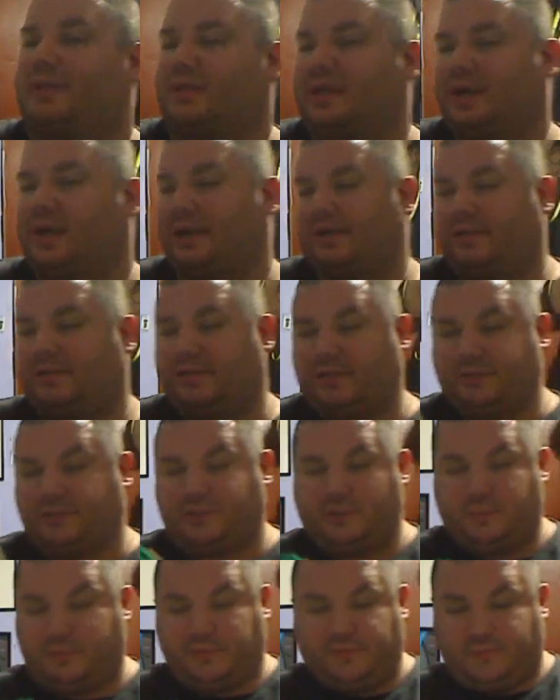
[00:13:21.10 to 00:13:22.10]
kind of an issue
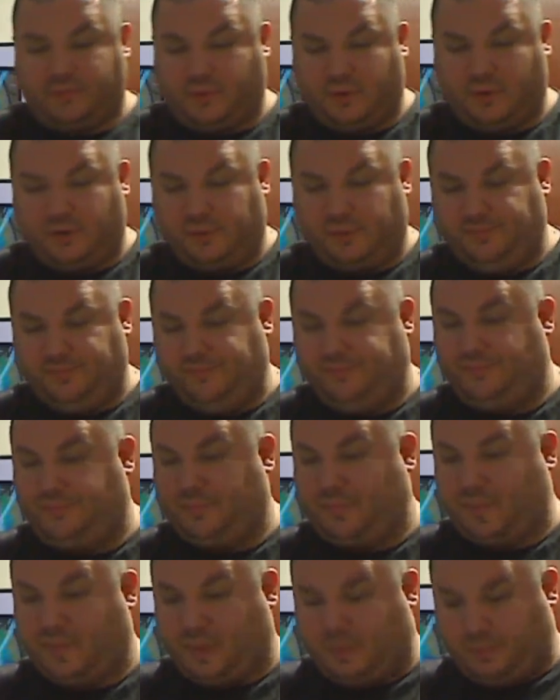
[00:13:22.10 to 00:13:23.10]
before,
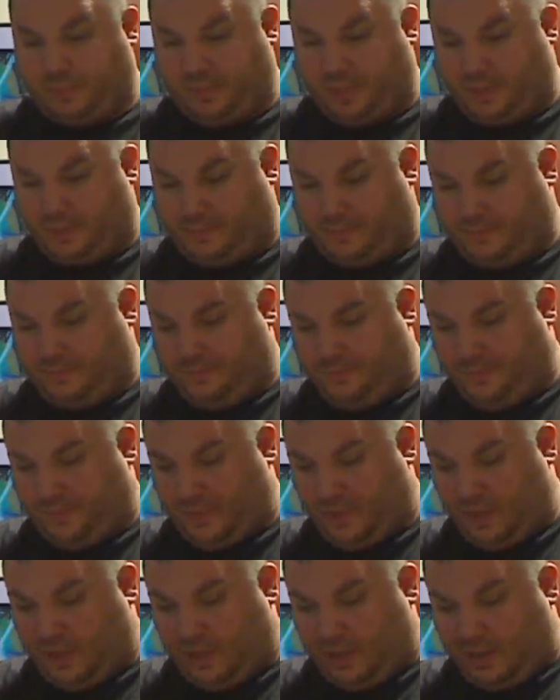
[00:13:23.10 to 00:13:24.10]
but
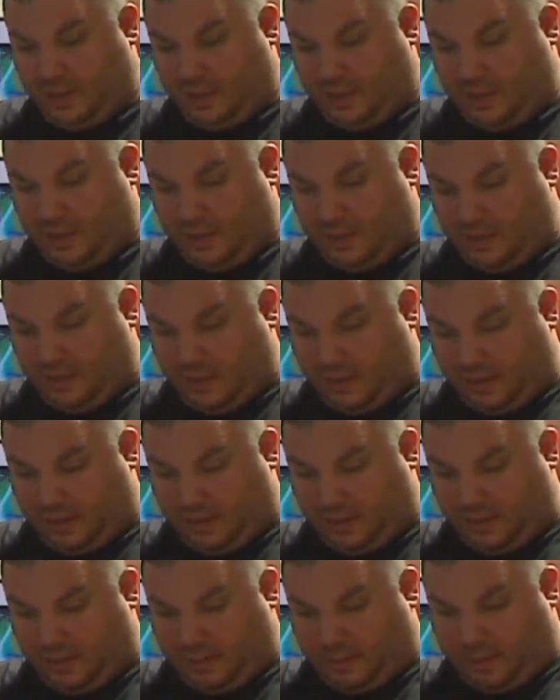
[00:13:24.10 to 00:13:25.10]

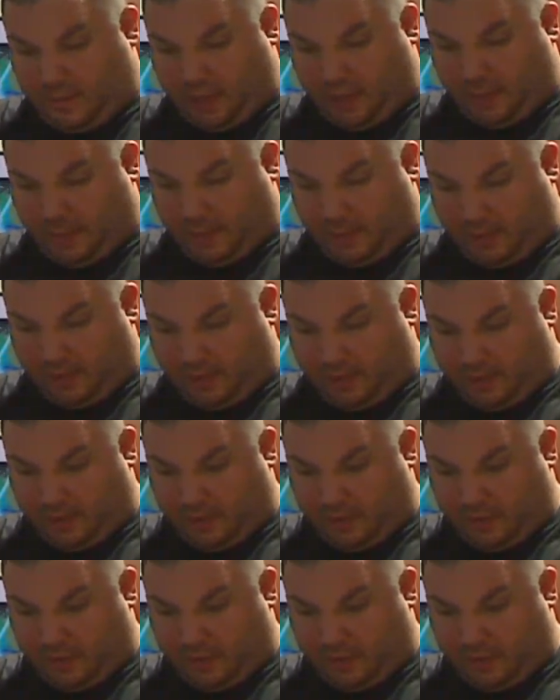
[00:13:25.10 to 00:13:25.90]
I'm happy with it.